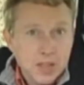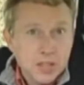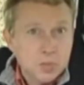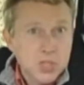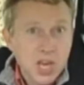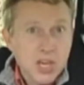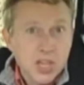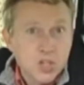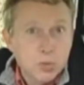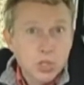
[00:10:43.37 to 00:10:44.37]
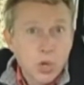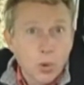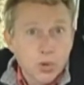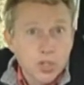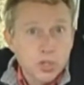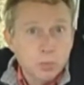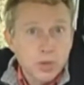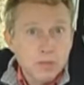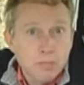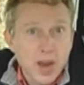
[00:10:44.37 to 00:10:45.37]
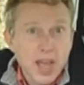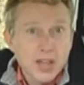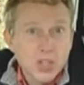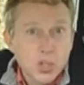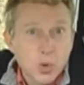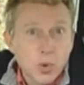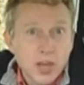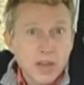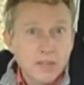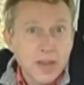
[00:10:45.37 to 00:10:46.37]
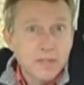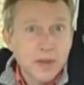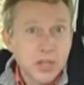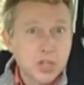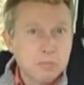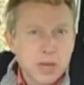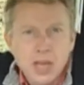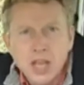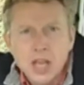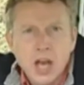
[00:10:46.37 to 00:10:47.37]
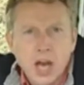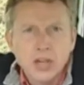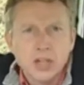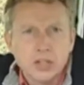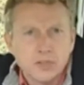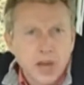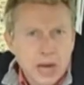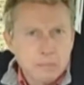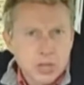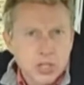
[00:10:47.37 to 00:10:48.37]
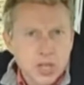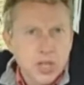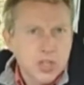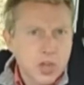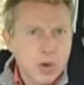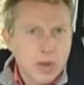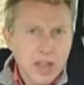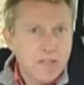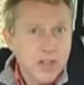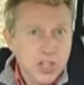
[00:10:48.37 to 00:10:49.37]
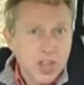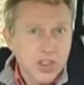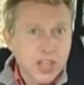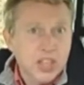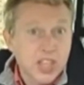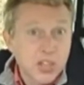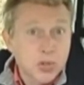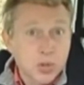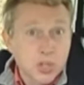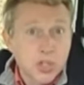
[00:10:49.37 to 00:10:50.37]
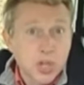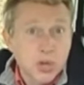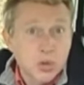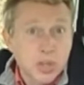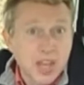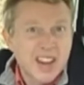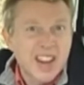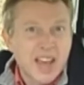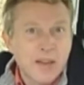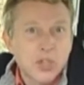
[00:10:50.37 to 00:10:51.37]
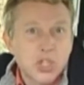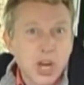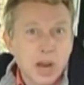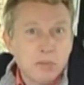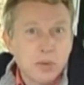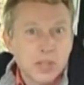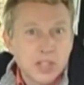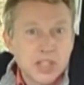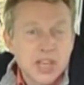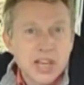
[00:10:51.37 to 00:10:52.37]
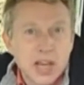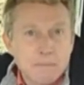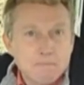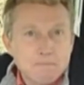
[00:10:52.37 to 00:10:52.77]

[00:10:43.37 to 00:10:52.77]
This Mercedes was launched with the brand talking of that feature being under development. So if it's something that interests you, then have a chat with your dealer.